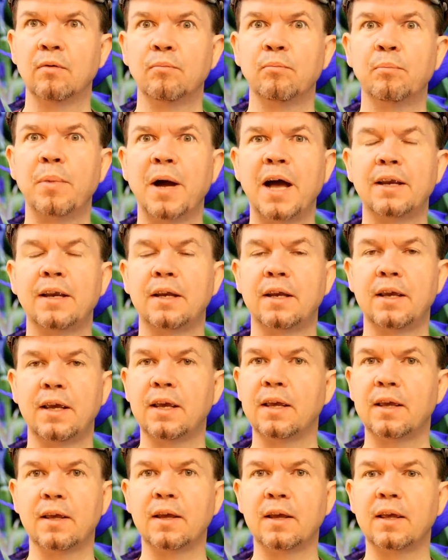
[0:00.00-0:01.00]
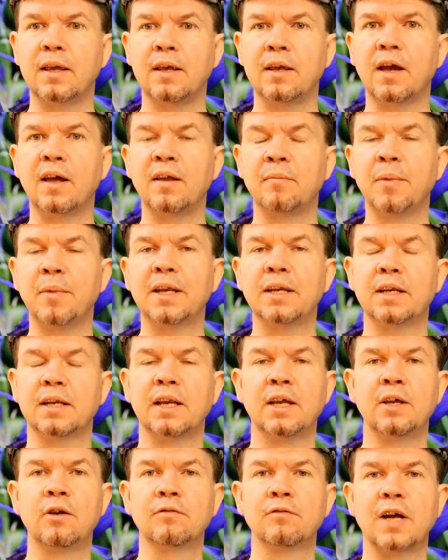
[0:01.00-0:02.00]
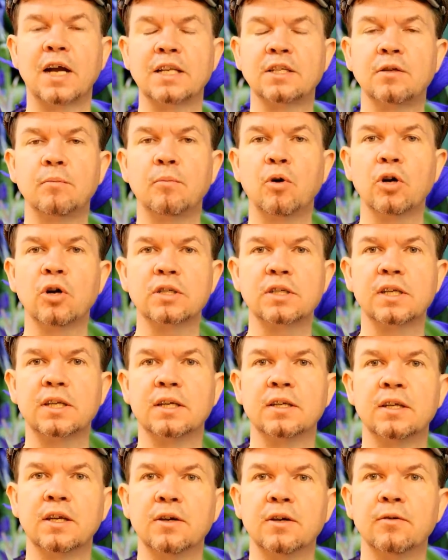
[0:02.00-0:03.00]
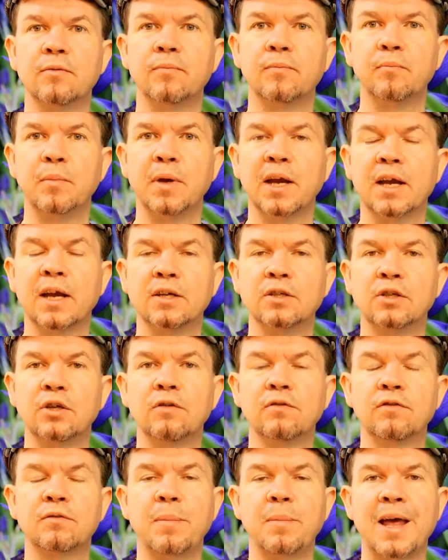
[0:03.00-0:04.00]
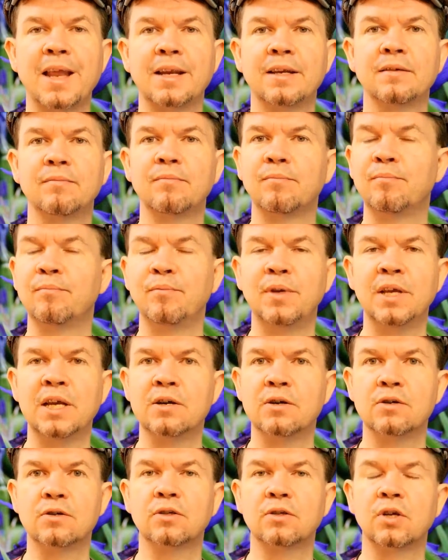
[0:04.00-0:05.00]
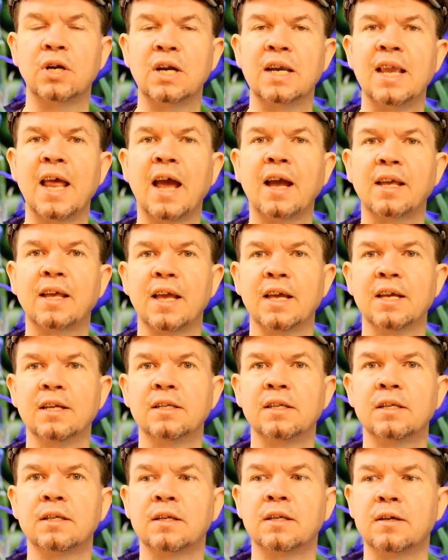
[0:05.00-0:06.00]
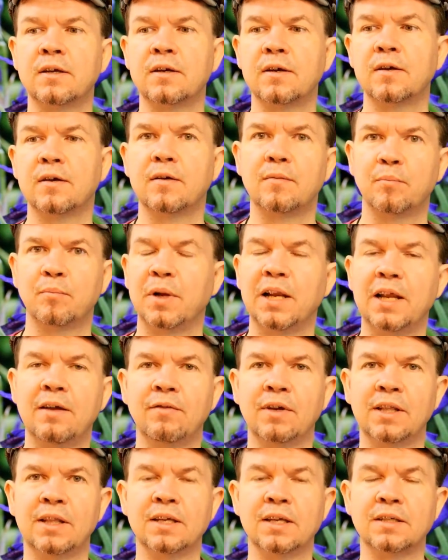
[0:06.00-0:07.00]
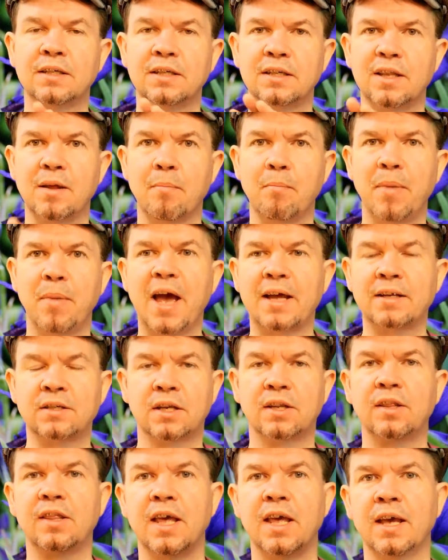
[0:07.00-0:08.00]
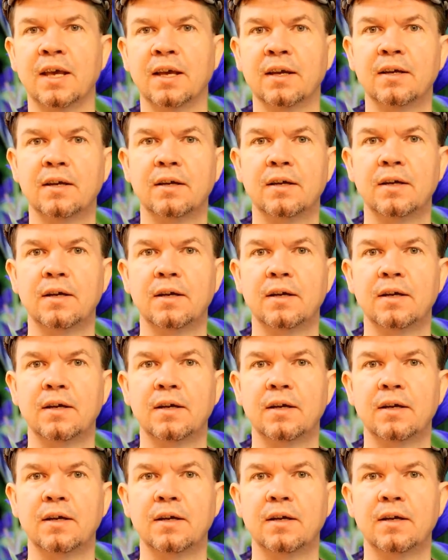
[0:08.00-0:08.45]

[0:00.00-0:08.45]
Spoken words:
But admittedly, you've got some hooks into you because you've spent years or decades believing this is the best thing